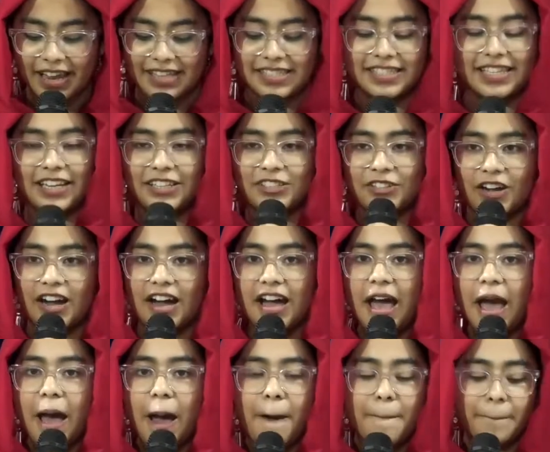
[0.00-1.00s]
etc.
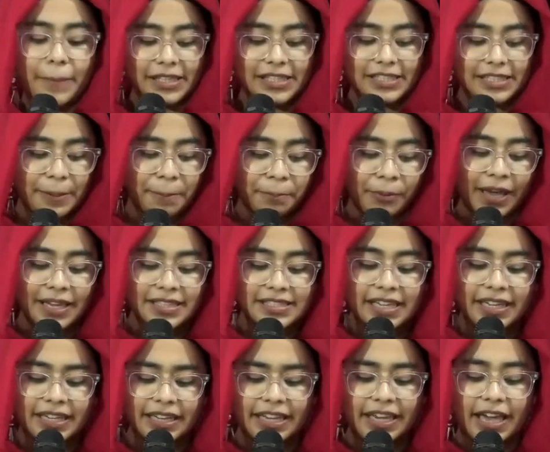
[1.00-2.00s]
But
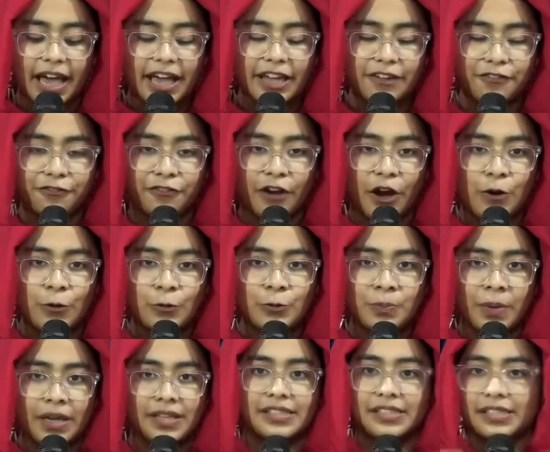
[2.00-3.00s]
surprisingly, I
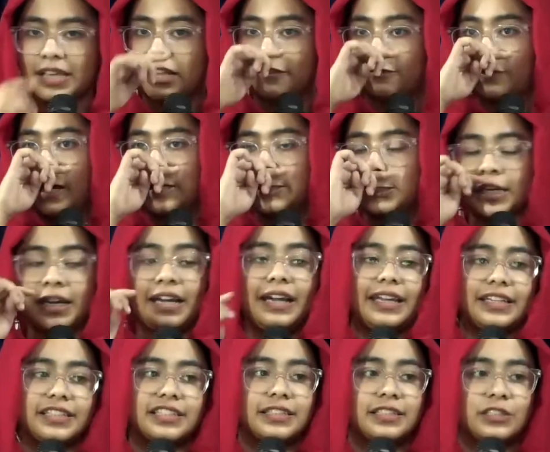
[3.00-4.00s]
found myself under
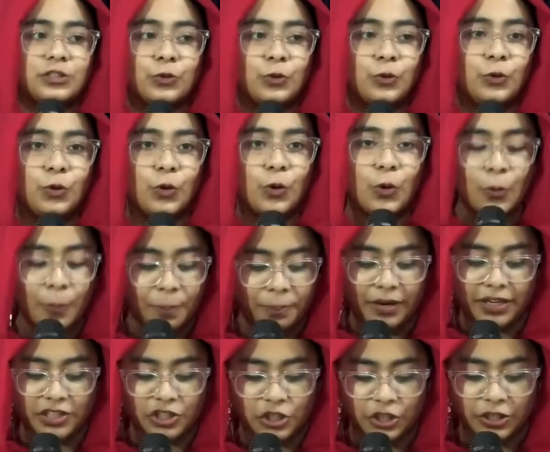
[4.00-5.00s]
little to no
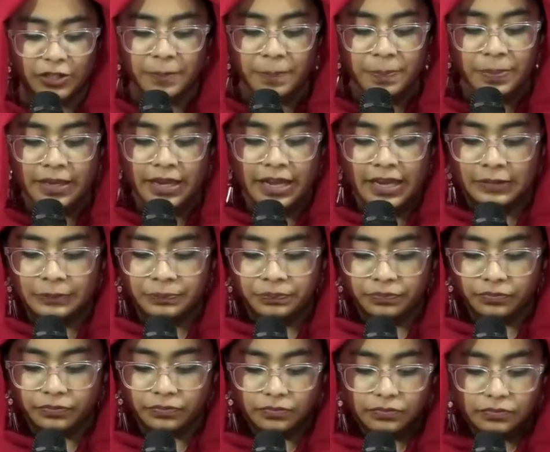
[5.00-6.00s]
pressure.
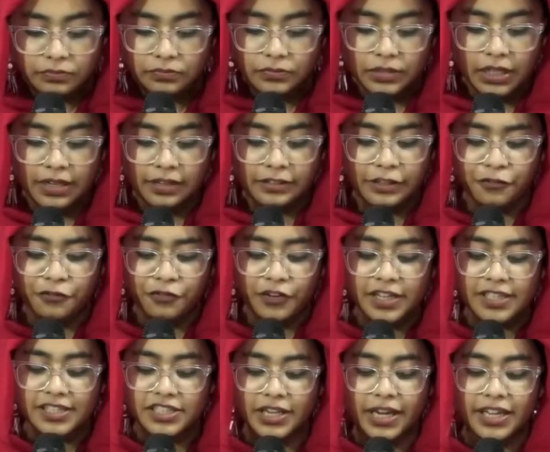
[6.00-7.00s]
The
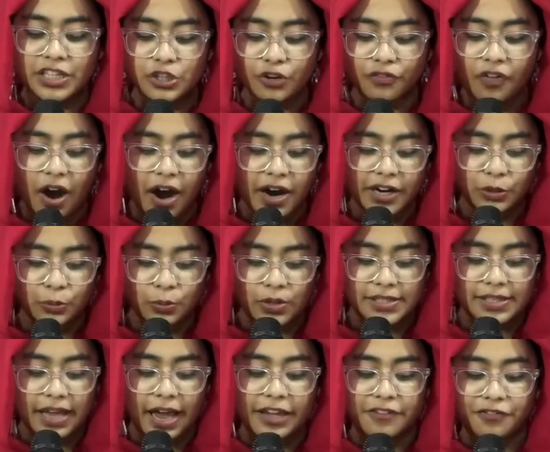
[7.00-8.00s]
first change of heart
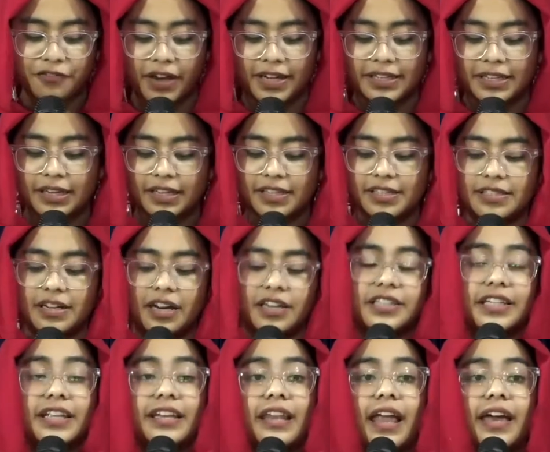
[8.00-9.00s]
was I finally
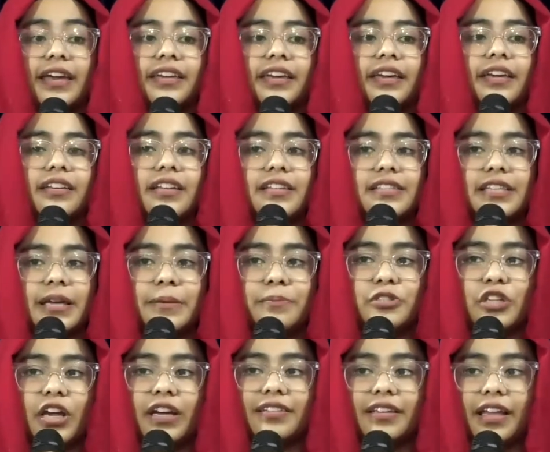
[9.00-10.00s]
started liking the
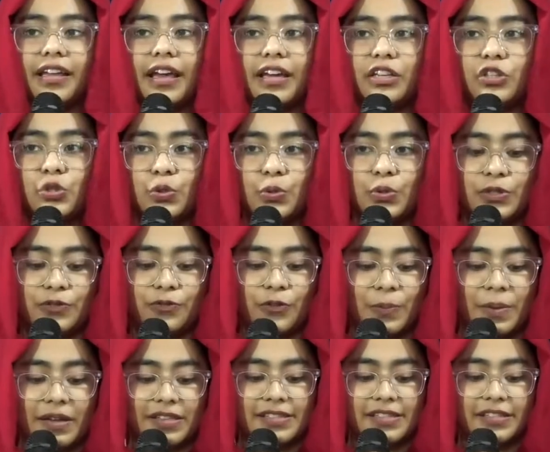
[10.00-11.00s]
subject that I chose
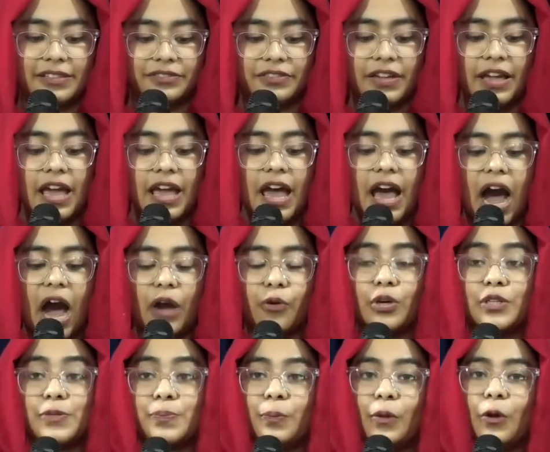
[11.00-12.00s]
for myself. I
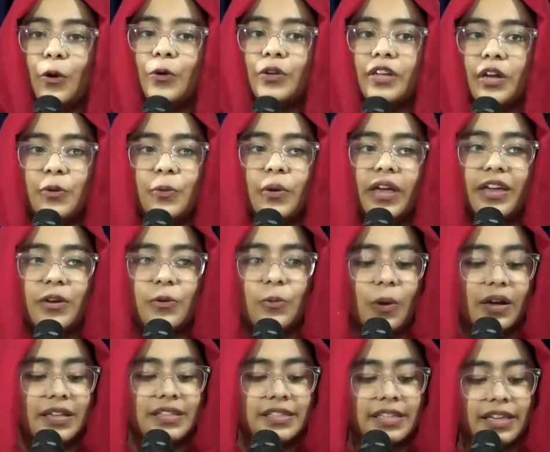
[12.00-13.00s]
was blown away
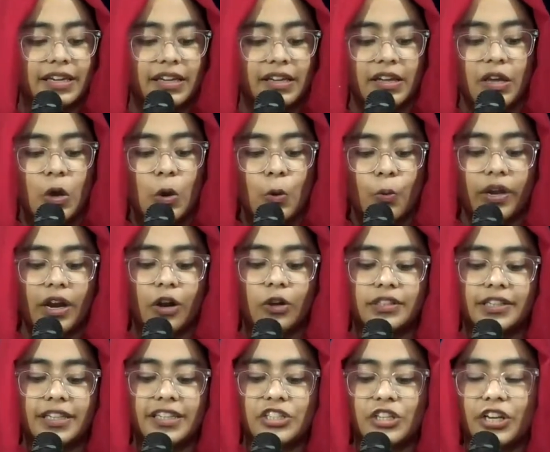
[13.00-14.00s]
one day when
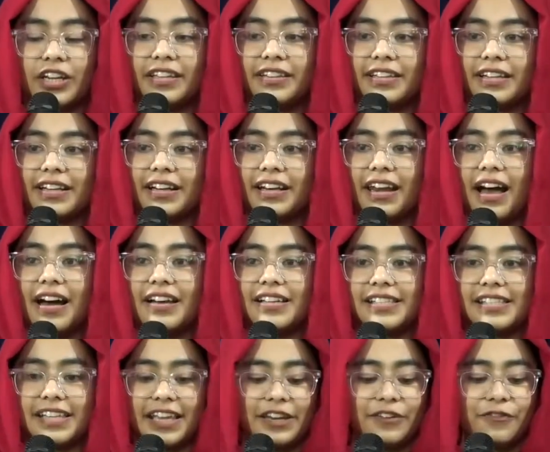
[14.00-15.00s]
our teacher in the
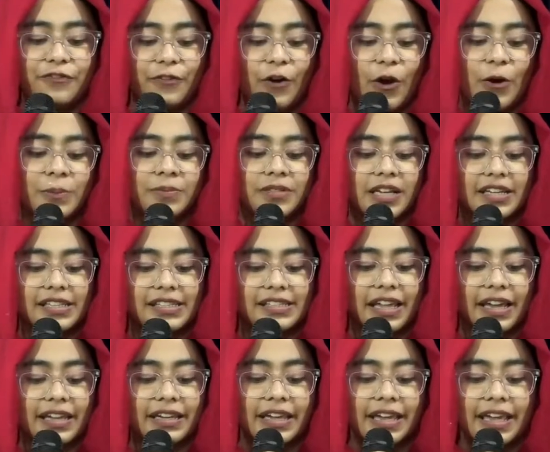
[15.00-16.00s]
class informed us
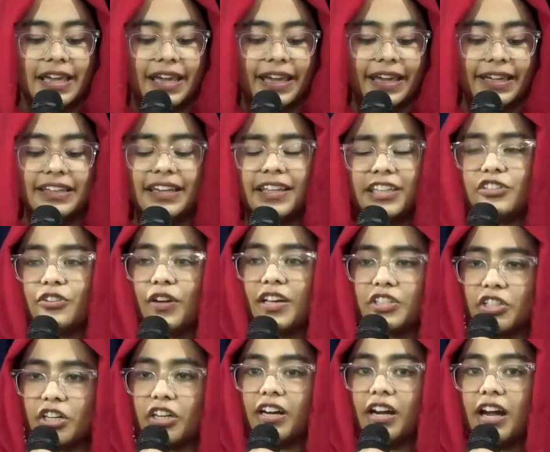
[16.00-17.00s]
that in
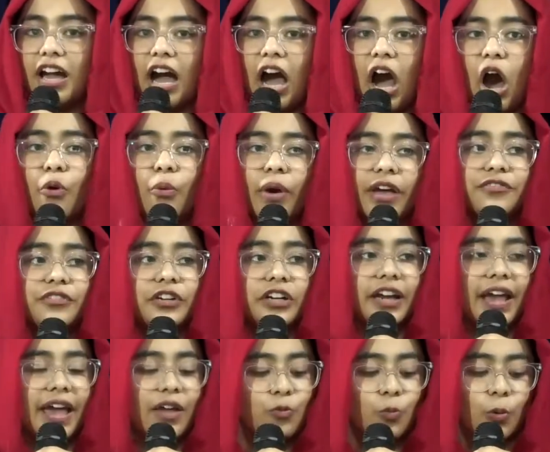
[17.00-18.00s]
literature, however
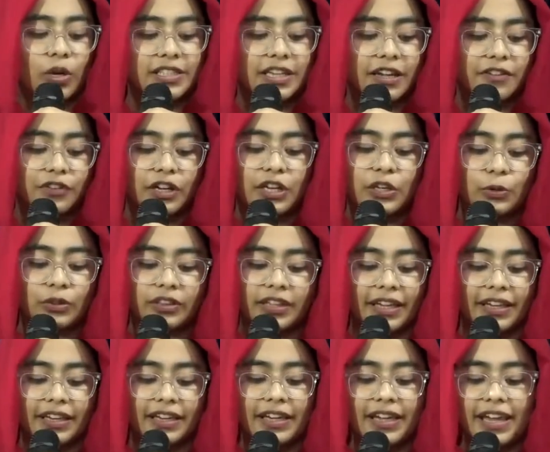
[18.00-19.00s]
and whatever you
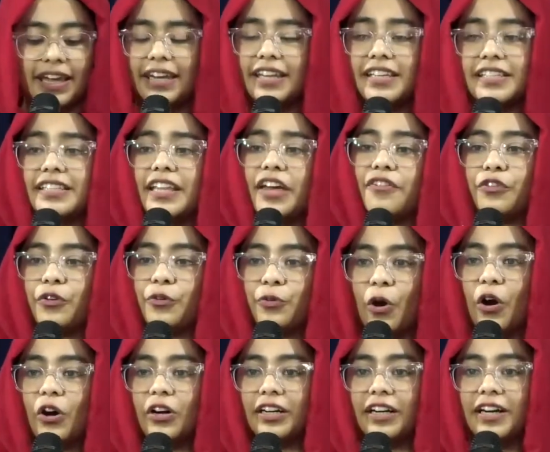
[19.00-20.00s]
think, it is never
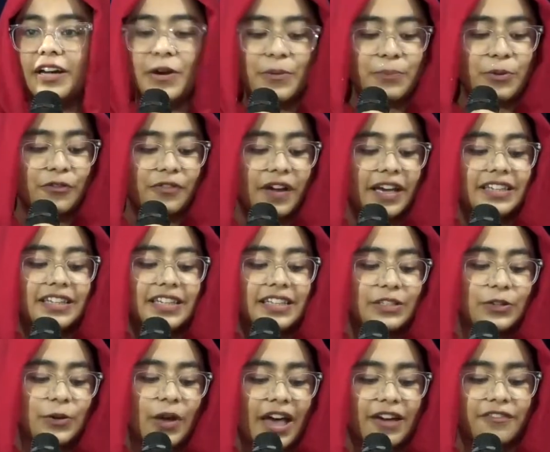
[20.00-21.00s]
wrong,
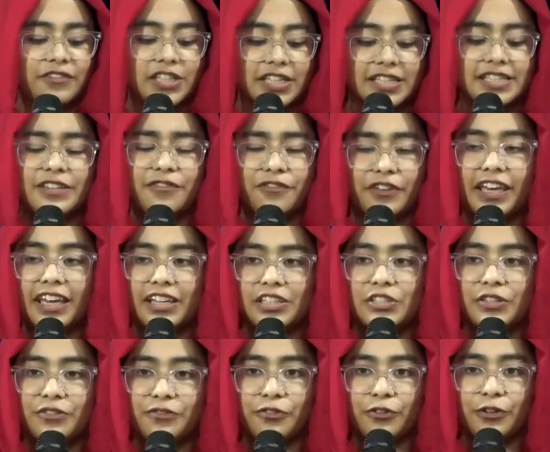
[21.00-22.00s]
provided you have
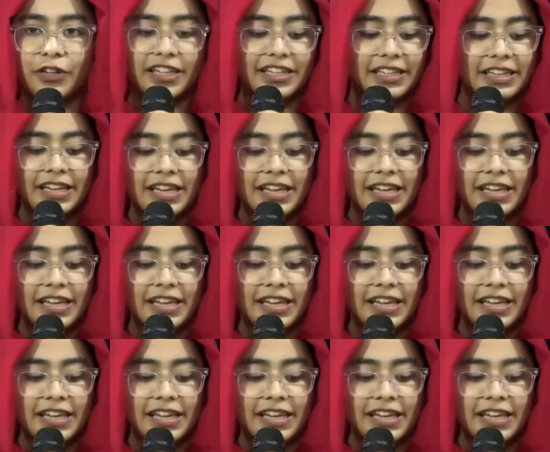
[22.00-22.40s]
justification for it.